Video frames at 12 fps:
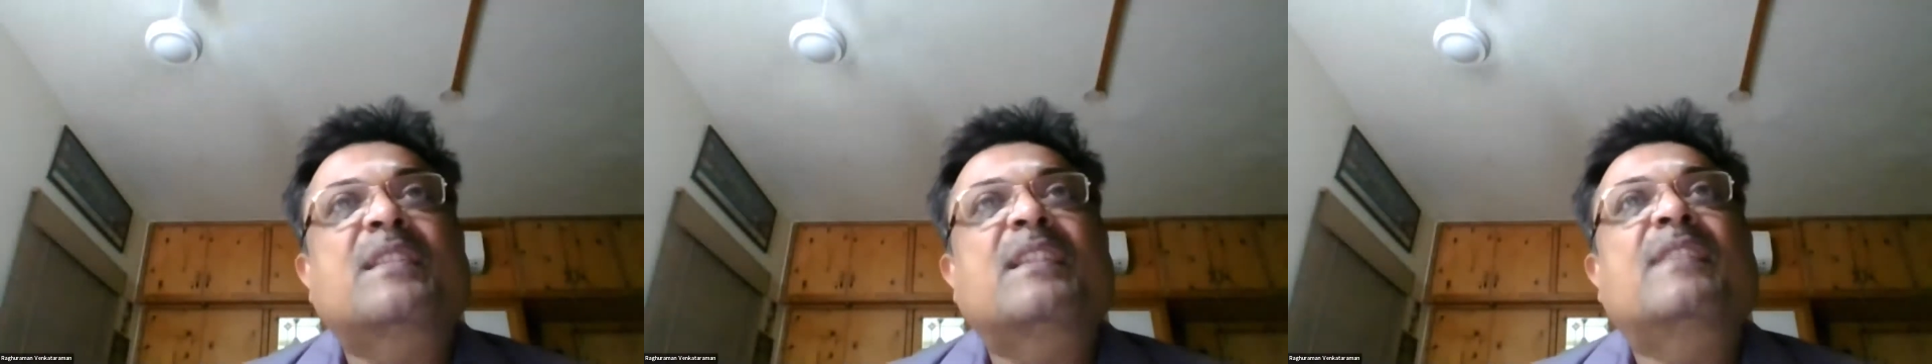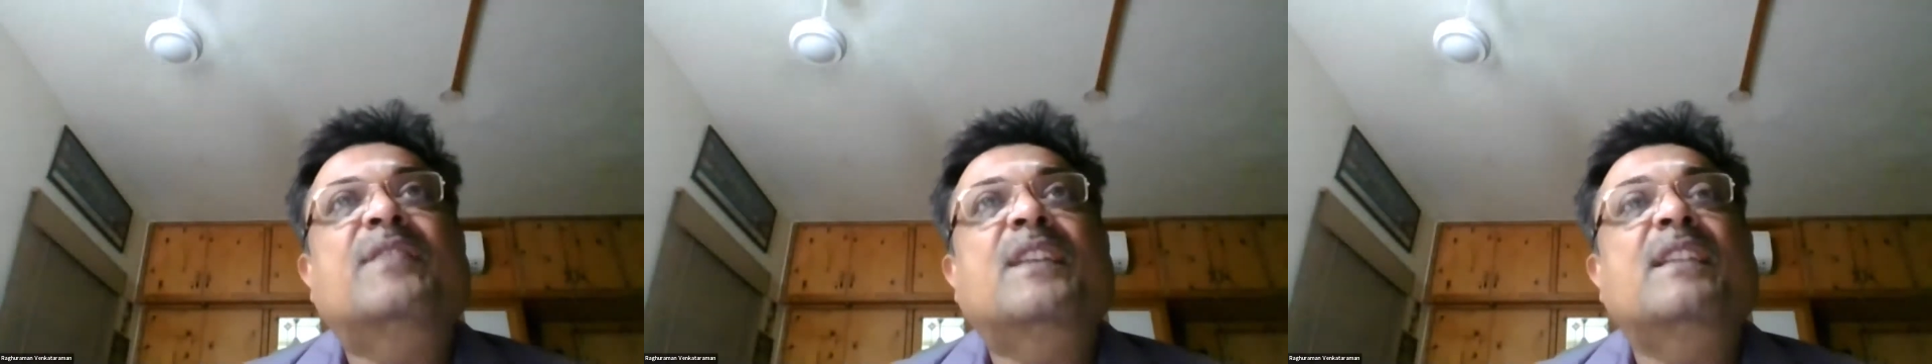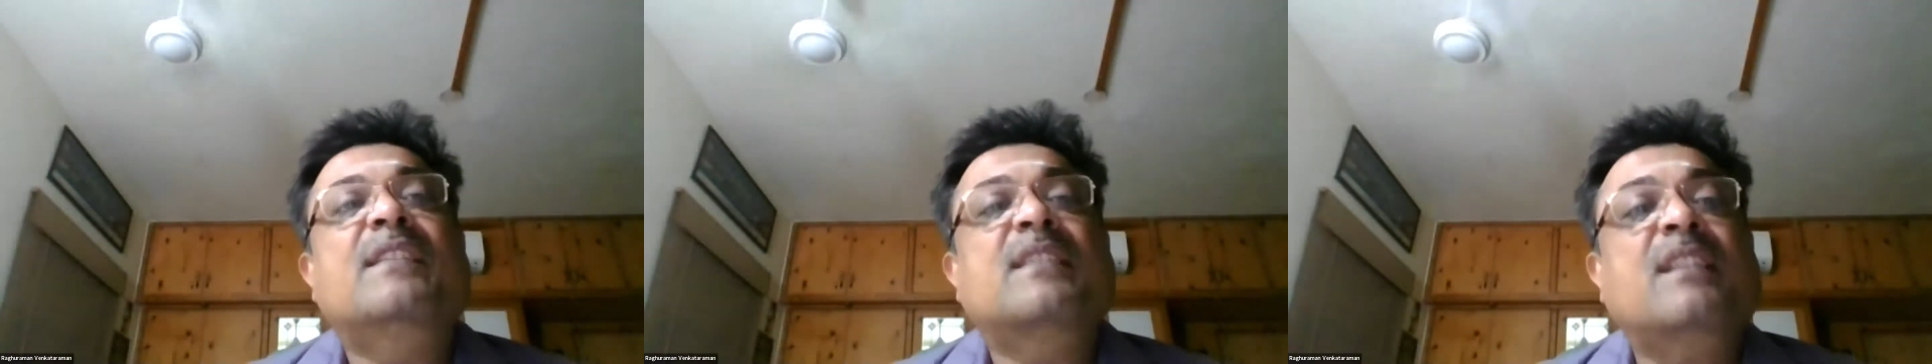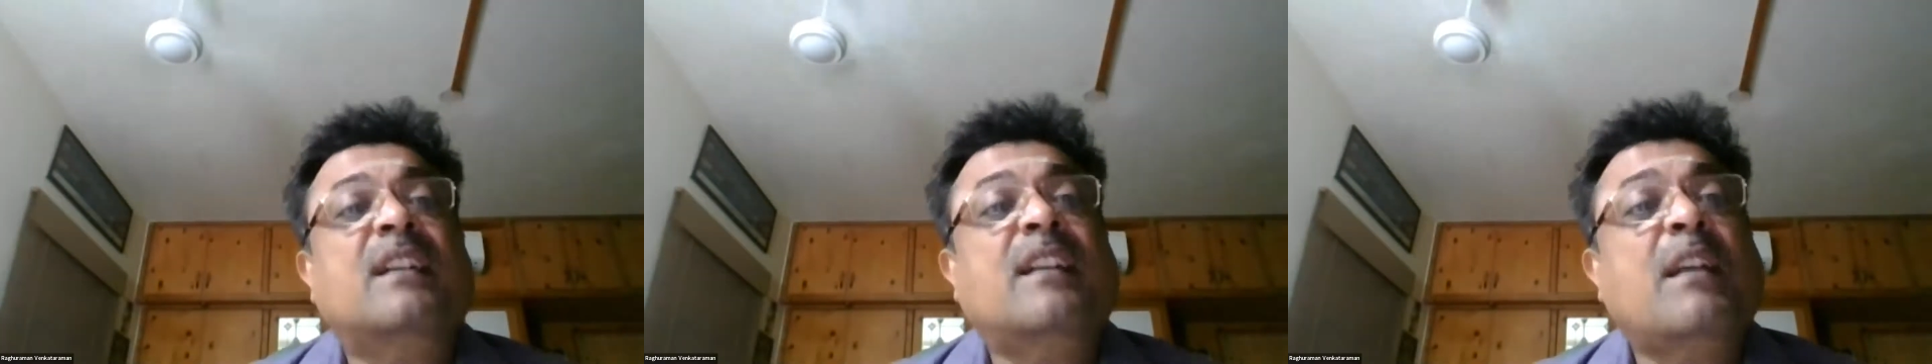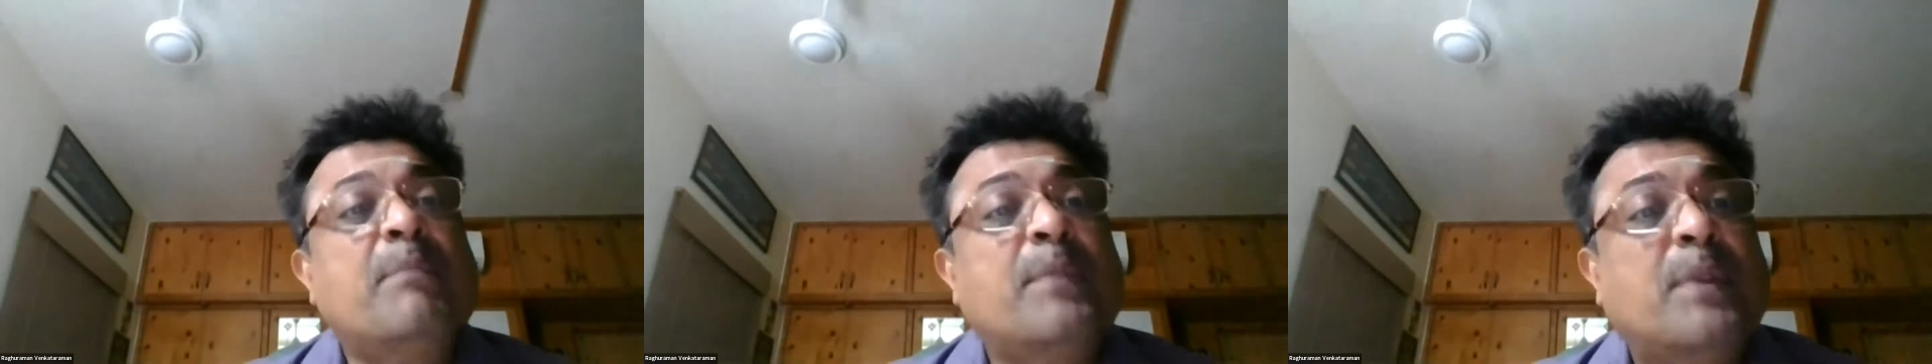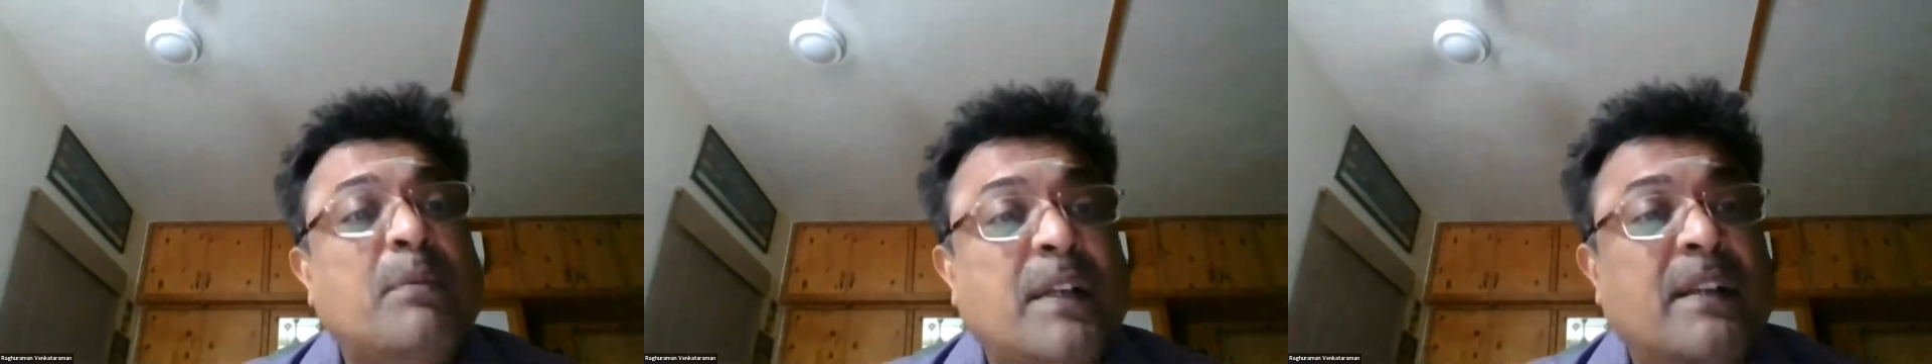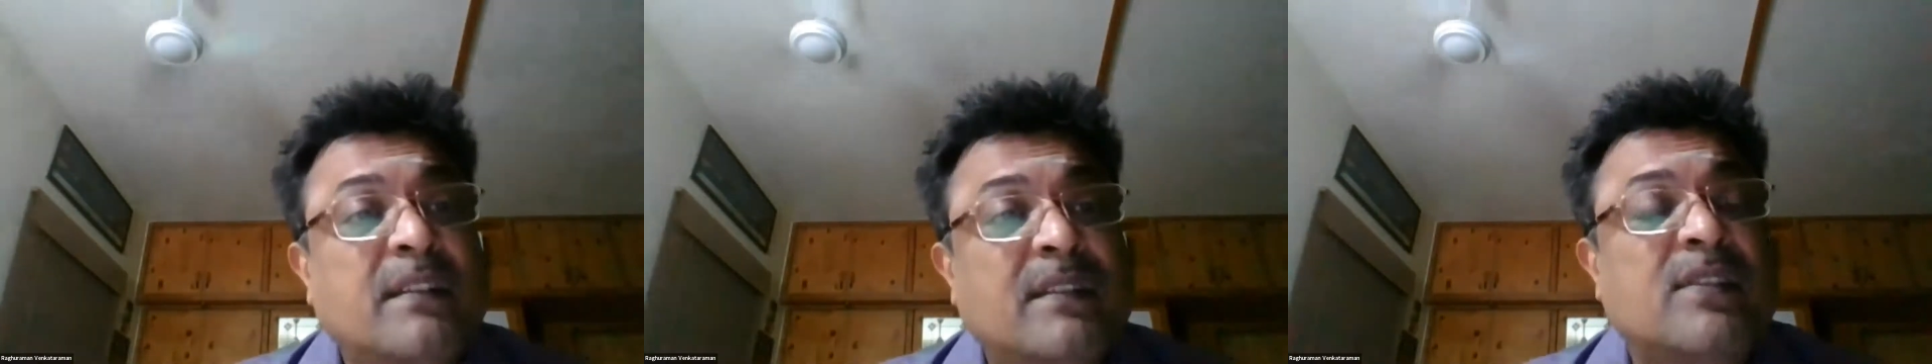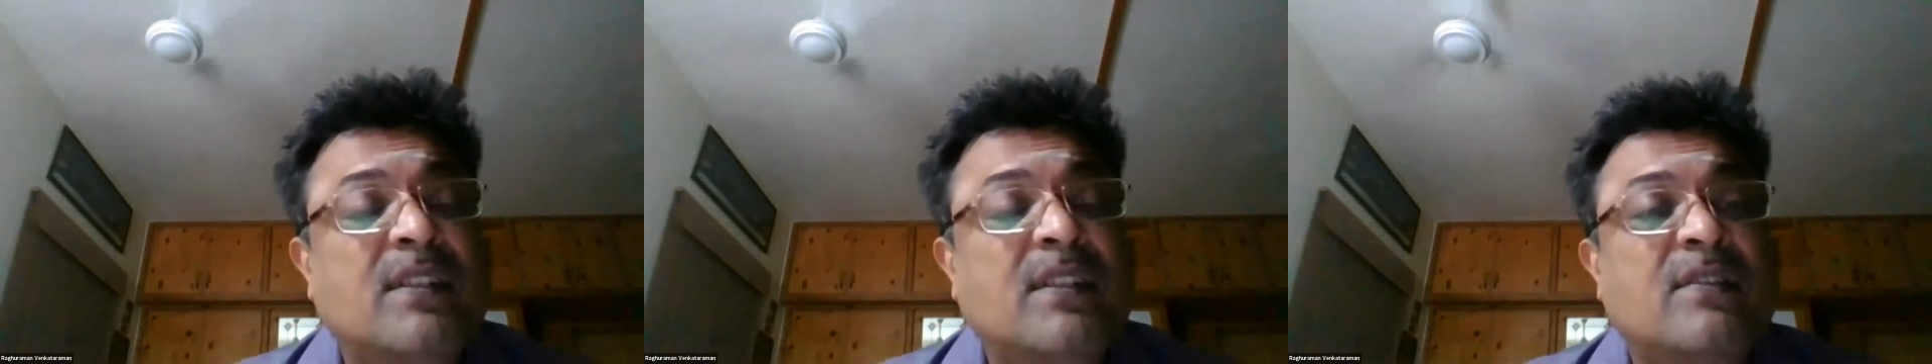If there is an attempt by the
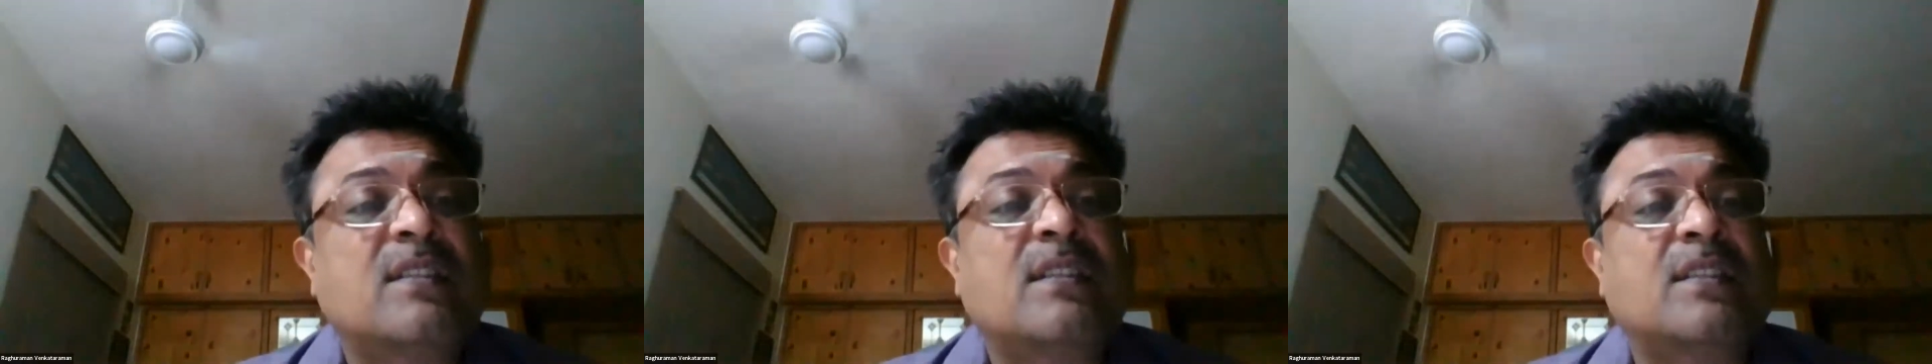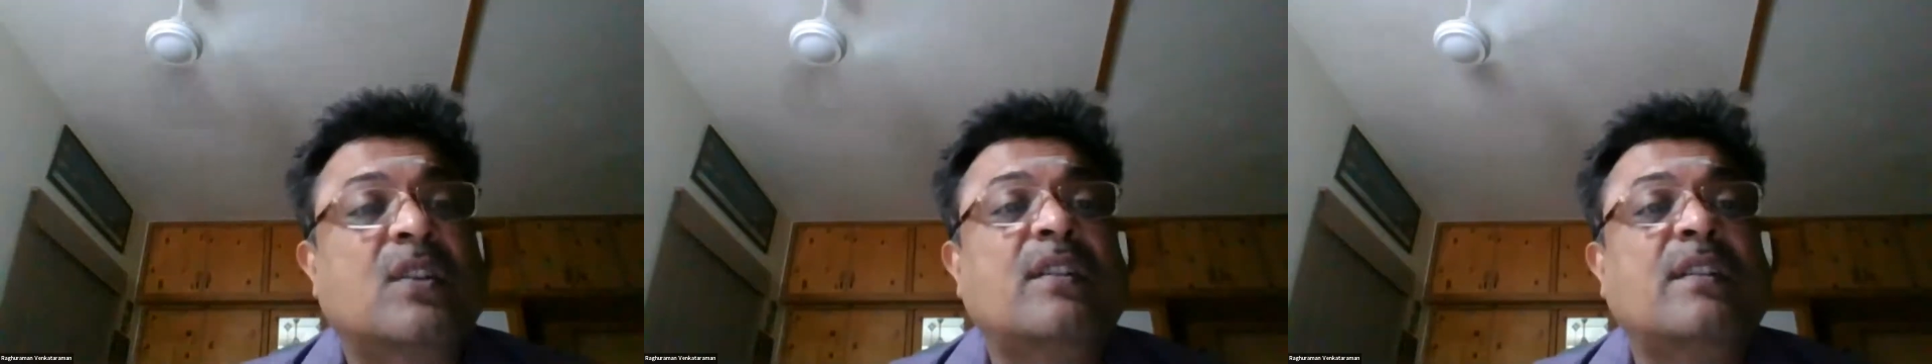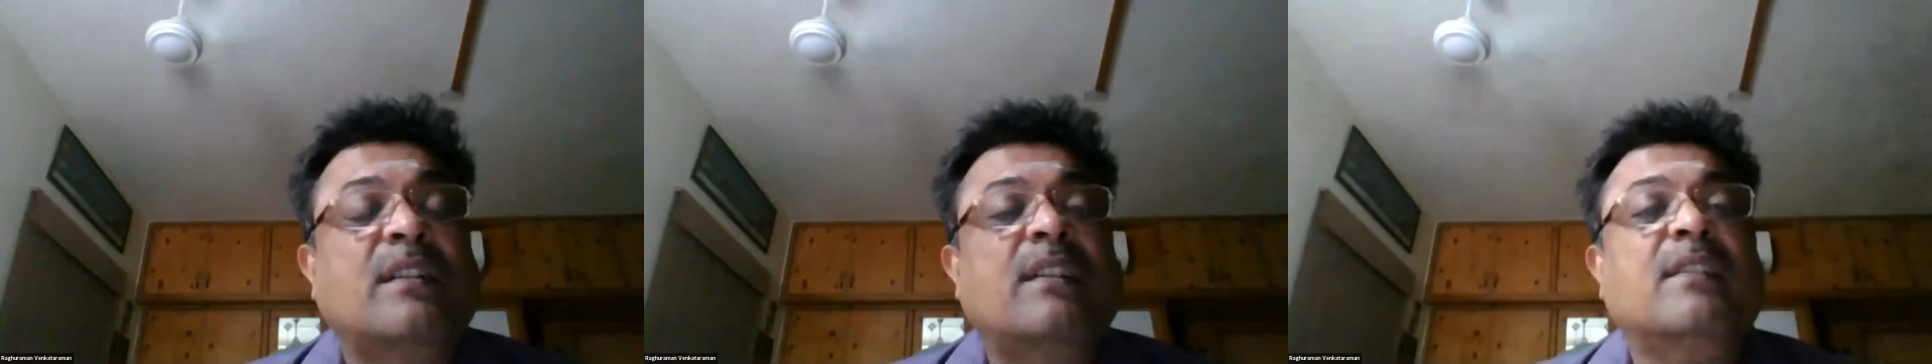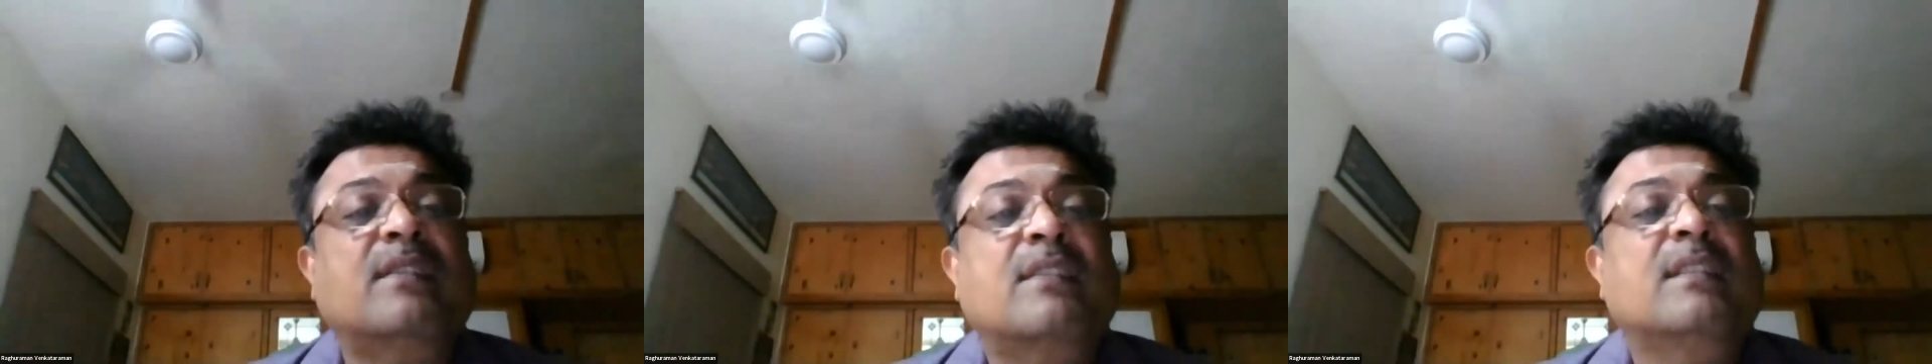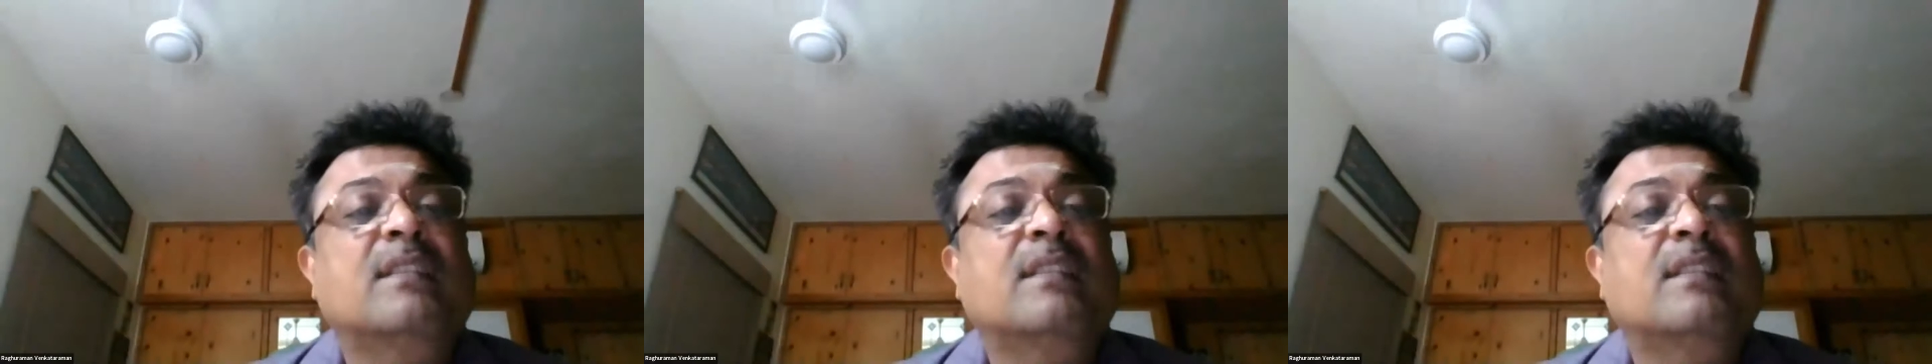GST authorities